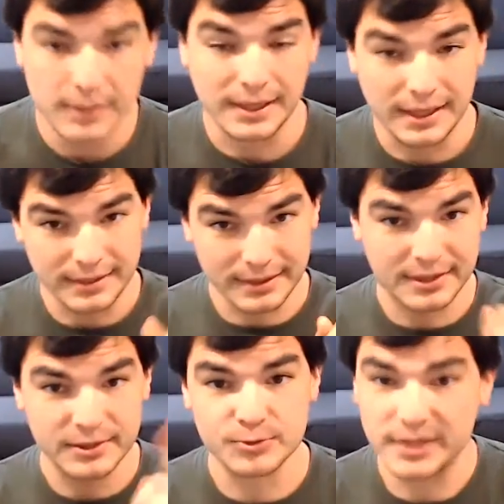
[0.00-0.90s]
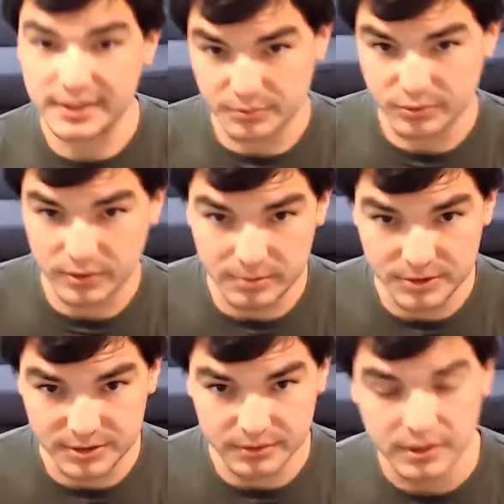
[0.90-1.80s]
And here's what I can promise
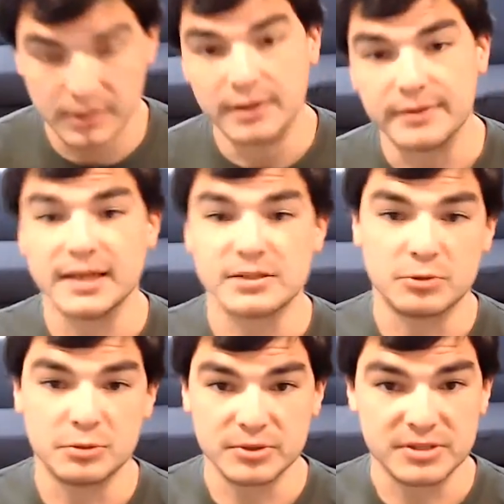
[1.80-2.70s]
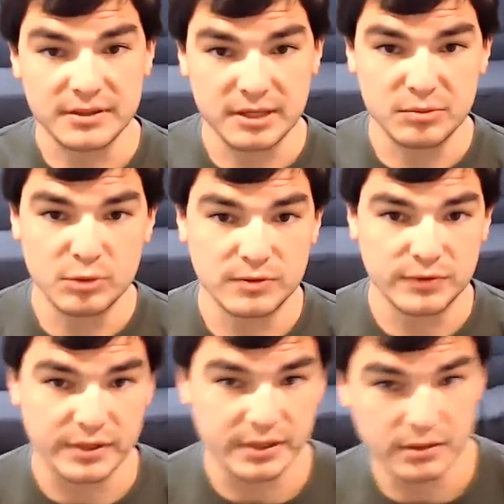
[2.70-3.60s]
you: that 20% that you move over
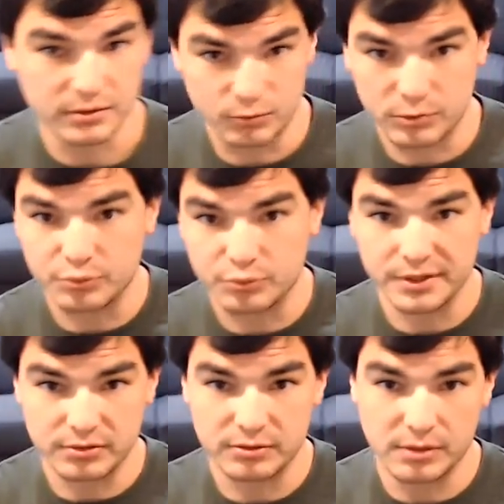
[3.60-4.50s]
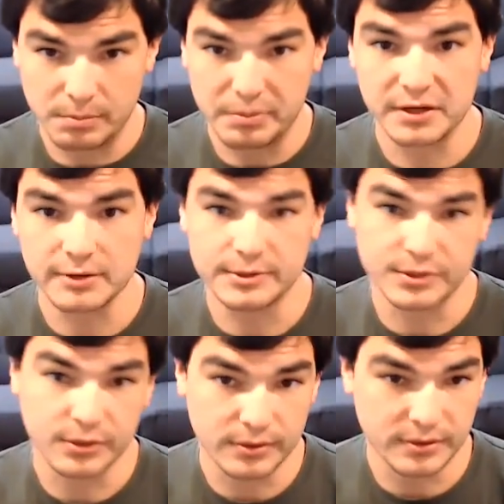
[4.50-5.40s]
here will bring you a bigger
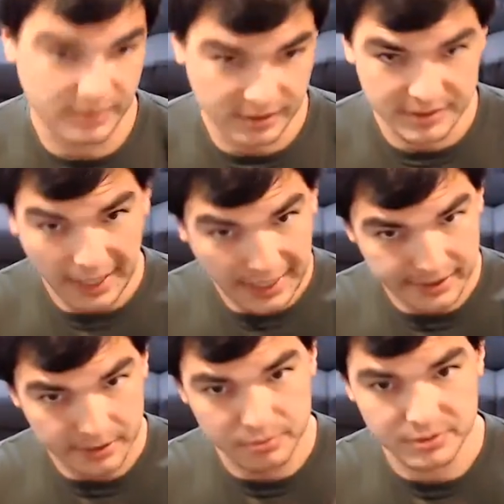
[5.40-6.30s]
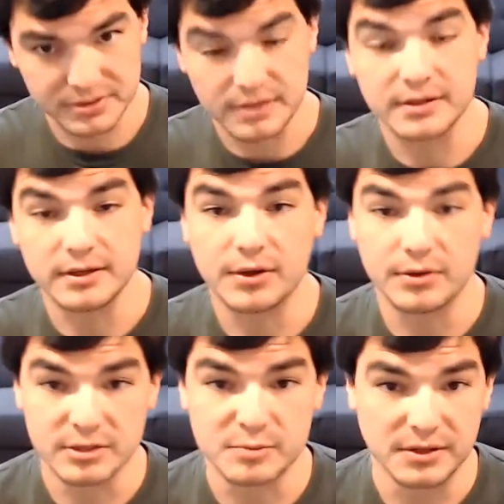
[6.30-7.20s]
return than this 80% that you are
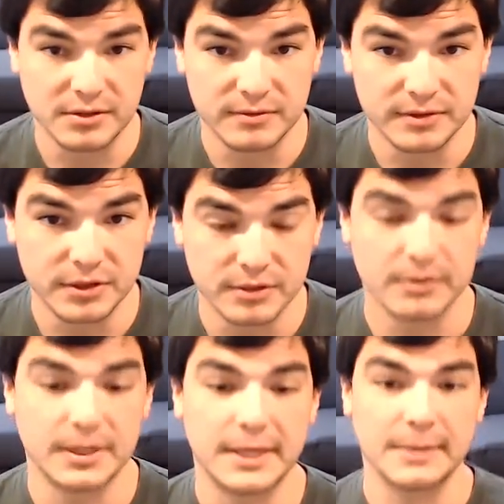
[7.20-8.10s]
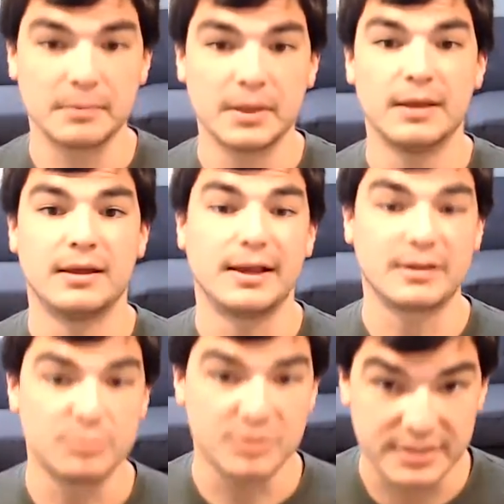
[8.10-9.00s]
spending over here. And I can
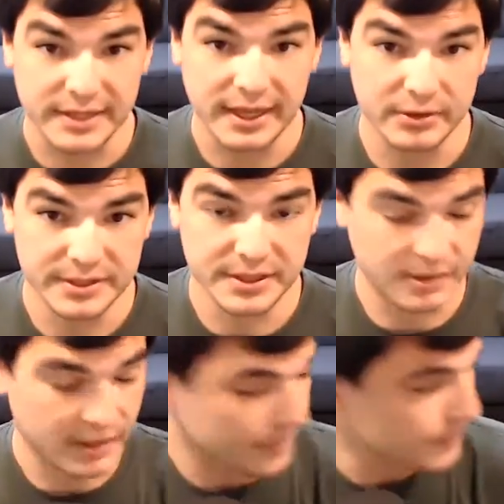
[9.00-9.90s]
almost guarantee that.